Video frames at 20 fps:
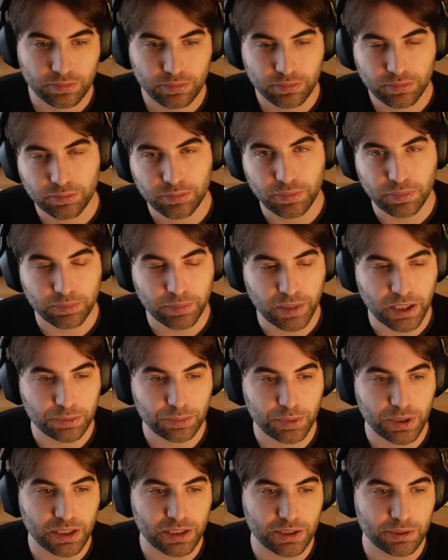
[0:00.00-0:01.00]
might be
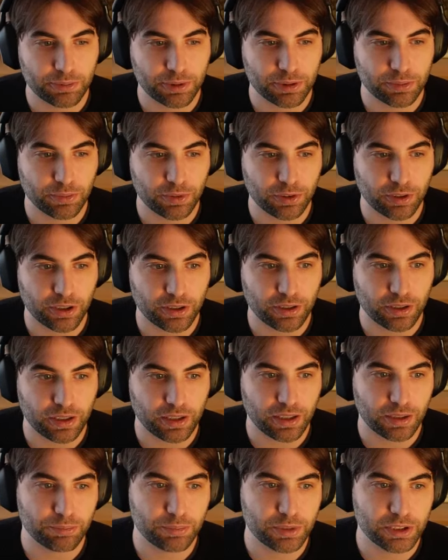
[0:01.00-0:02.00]
a little bit more
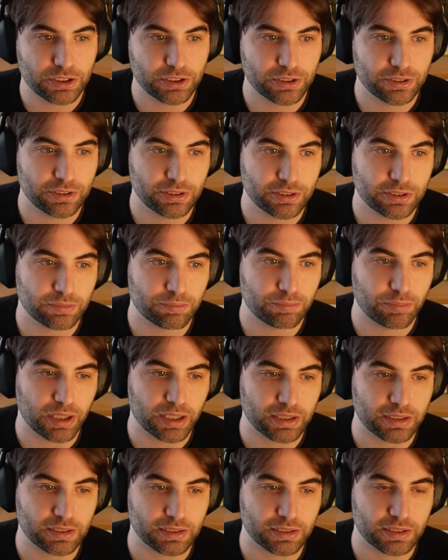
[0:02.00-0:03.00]
ambitious, but
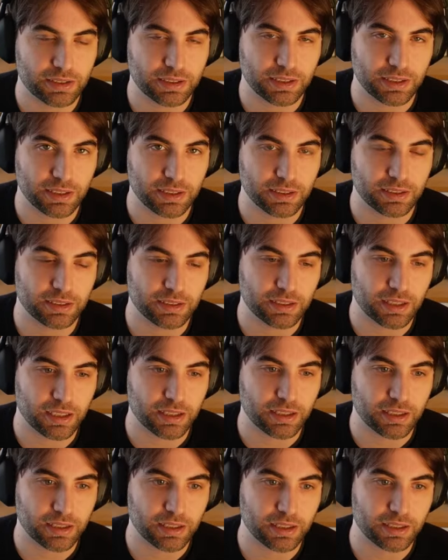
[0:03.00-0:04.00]
still, like
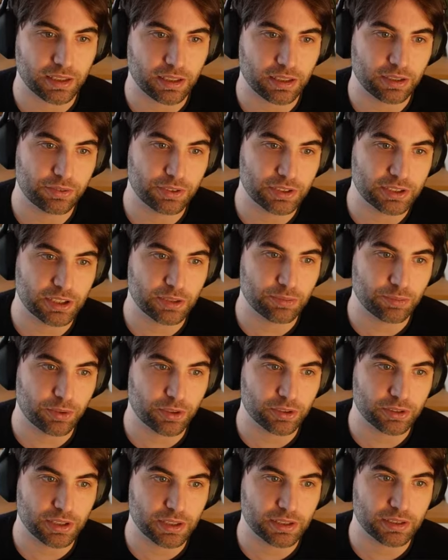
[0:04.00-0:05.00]
if it's
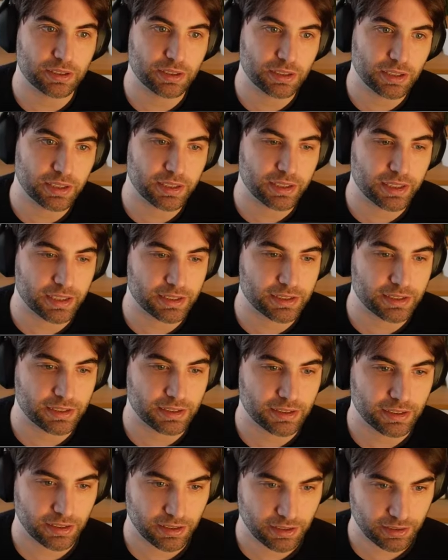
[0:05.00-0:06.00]
important, it gets
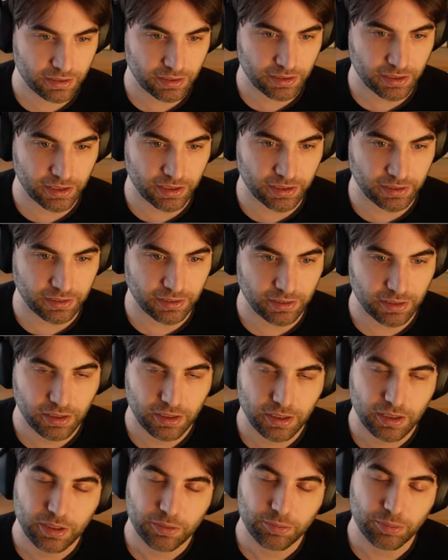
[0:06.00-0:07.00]
in.
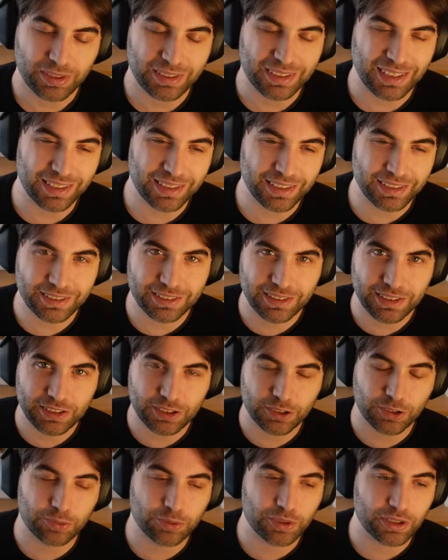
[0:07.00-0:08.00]
But nothing needs
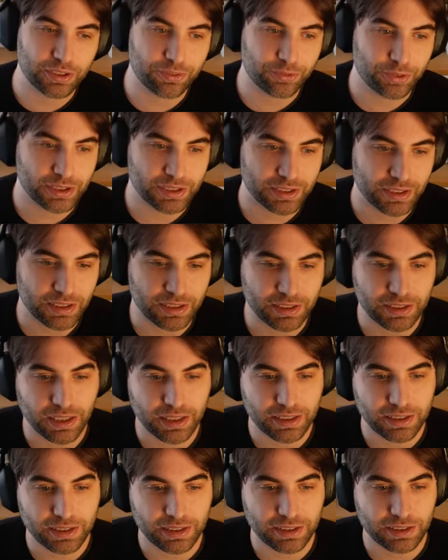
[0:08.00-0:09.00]
to be risky at
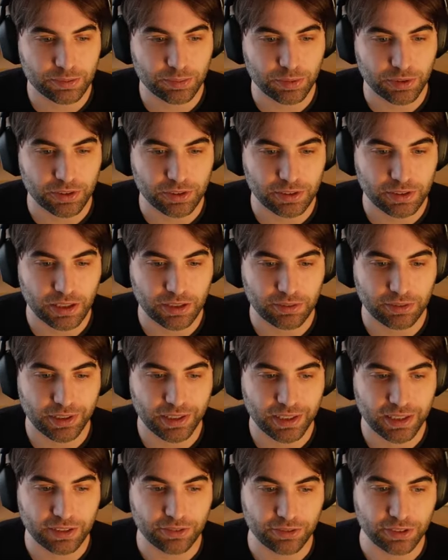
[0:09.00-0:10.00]
this point.
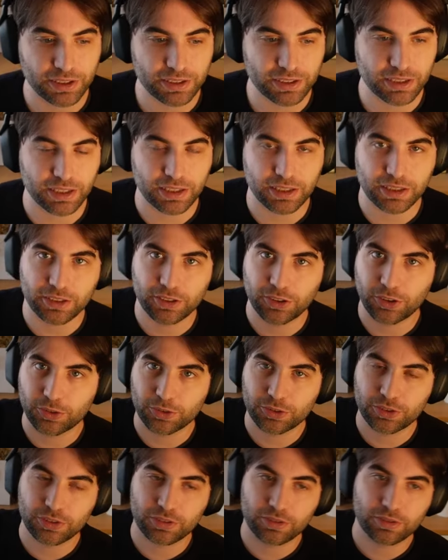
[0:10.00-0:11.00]
Everything risky
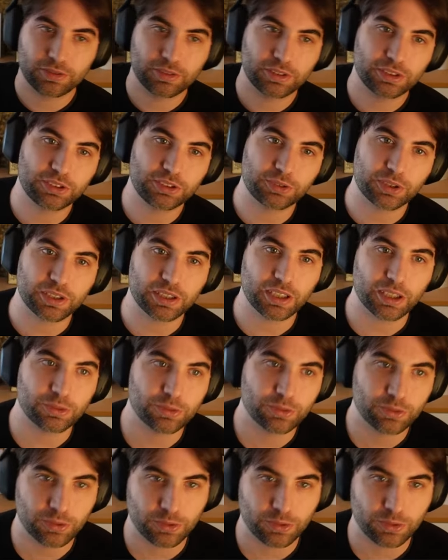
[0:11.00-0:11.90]
goes straight out to